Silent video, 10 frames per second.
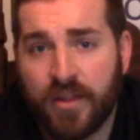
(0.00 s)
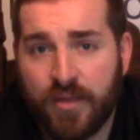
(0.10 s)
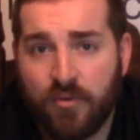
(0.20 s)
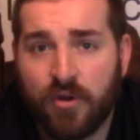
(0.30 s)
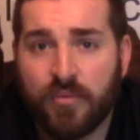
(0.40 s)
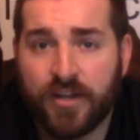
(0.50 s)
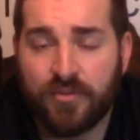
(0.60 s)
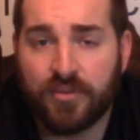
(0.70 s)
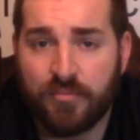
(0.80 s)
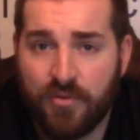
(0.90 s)
they were when he
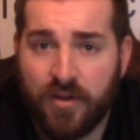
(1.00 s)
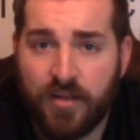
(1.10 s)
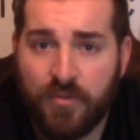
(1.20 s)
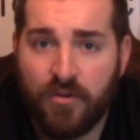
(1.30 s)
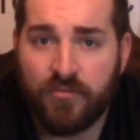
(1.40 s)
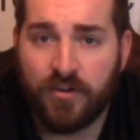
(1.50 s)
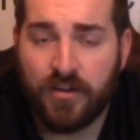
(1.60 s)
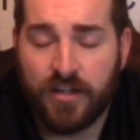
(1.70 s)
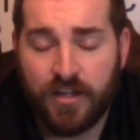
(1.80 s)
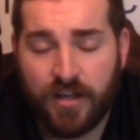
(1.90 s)
took the program over,
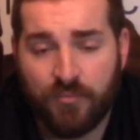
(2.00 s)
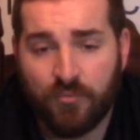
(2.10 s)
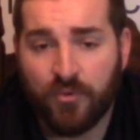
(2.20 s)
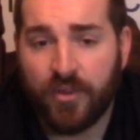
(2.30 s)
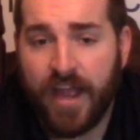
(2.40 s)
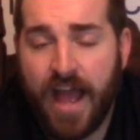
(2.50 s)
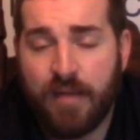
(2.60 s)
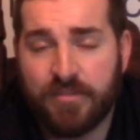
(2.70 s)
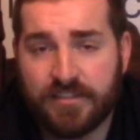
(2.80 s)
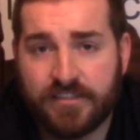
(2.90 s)
I'm really
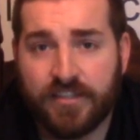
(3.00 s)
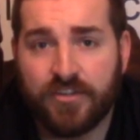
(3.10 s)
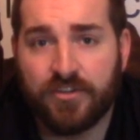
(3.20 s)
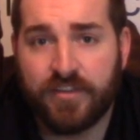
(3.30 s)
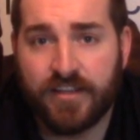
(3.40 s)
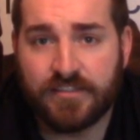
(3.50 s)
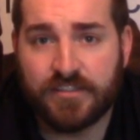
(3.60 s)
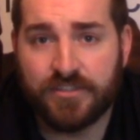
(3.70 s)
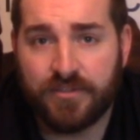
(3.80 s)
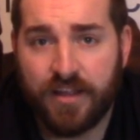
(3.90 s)
happy to see the good things
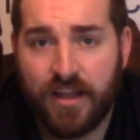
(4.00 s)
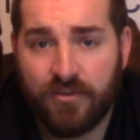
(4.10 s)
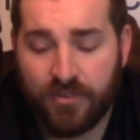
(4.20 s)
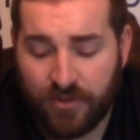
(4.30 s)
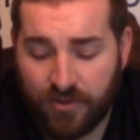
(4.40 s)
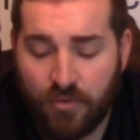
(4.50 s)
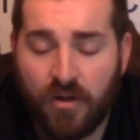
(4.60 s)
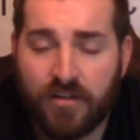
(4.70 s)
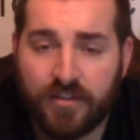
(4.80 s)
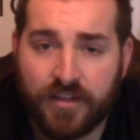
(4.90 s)
he's doing there with all the
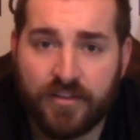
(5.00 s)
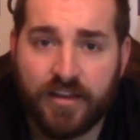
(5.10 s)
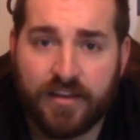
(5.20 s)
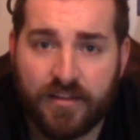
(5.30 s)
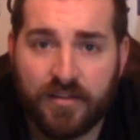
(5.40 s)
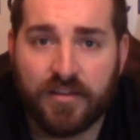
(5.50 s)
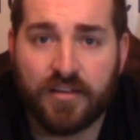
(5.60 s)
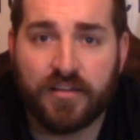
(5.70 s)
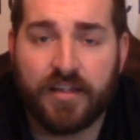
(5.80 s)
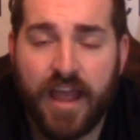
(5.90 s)
quality, uh,
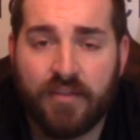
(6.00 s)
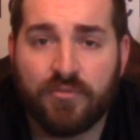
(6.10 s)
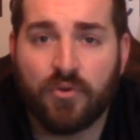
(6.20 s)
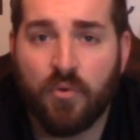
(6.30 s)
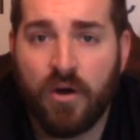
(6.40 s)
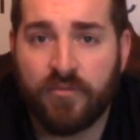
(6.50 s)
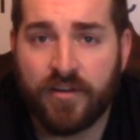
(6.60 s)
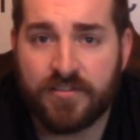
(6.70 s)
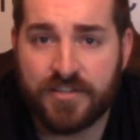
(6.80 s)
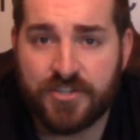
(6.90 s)
a handful of
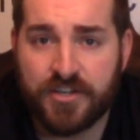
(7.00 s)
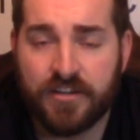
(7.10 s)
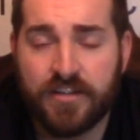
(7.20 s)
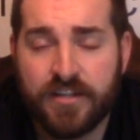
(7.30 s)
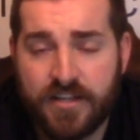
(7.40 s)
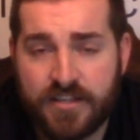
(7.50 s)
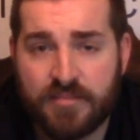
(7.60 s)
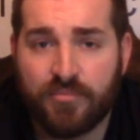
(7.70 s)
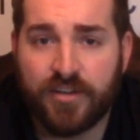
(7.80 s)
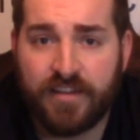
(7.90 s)
qualifiers this year,
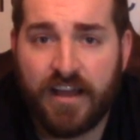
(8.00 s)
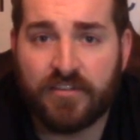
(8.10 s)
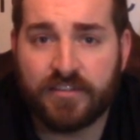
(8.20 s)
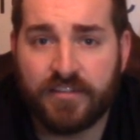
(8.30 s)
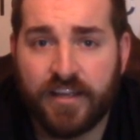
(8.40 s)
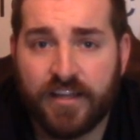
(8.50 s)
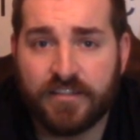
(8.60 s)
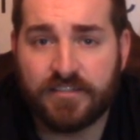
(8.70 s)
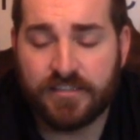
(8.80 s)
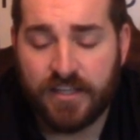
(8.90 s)
some pretty talented
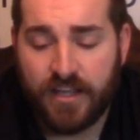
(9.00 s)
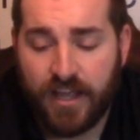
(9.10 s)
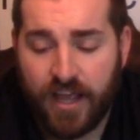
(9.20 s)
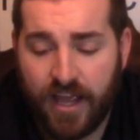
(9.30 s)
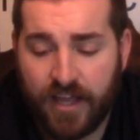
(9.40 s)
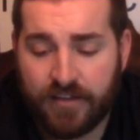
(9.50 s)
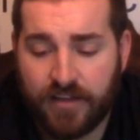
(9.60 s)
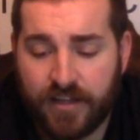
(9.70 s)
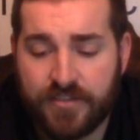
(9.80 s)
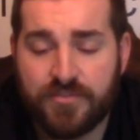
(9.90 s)
kids, and uh,
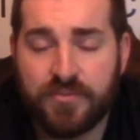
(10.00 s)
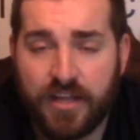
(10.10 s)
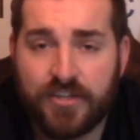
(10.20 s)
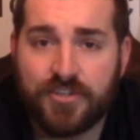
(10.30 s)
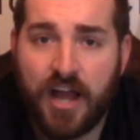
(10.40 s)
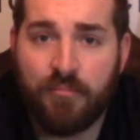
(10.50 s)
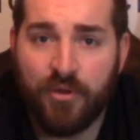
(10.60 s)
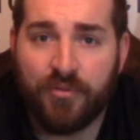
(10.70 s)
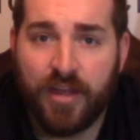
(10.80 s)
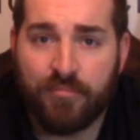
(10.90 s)
he's doing a nice job
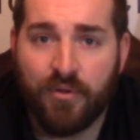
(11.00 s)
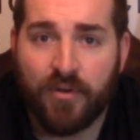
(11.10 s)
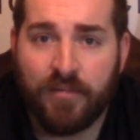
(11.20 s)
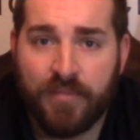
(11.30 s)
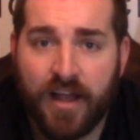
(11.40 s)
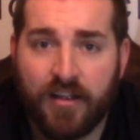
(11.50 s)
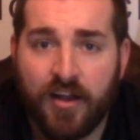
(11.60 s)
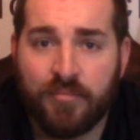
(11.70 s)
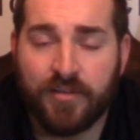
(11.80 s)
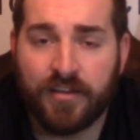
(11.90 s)
building that program back
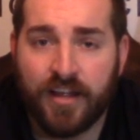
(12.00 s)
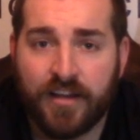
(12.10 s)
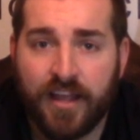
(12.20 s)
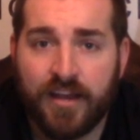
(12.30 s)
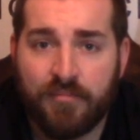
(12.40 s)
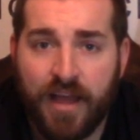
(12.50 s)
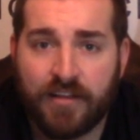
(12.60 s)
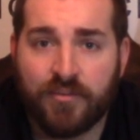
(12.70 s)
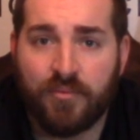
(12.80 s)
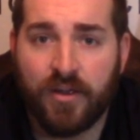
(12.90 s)
up and, and getting it back
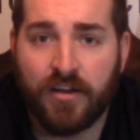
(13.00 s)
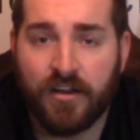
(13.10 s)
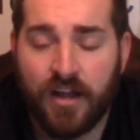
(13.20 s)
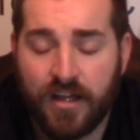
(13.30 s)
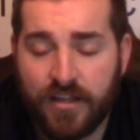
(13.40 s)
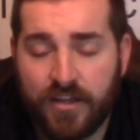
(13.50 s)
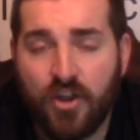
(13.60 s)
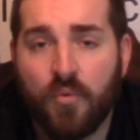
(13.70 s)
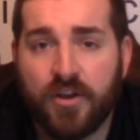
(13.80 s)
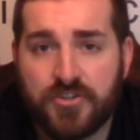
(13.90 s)
to where uh, you
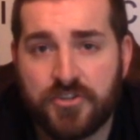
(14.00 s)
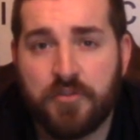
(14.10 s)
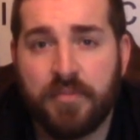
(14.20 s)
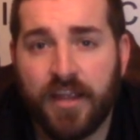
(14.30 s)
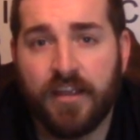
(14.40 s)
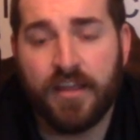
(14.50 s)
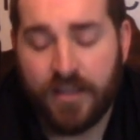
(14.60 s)
know where it should be.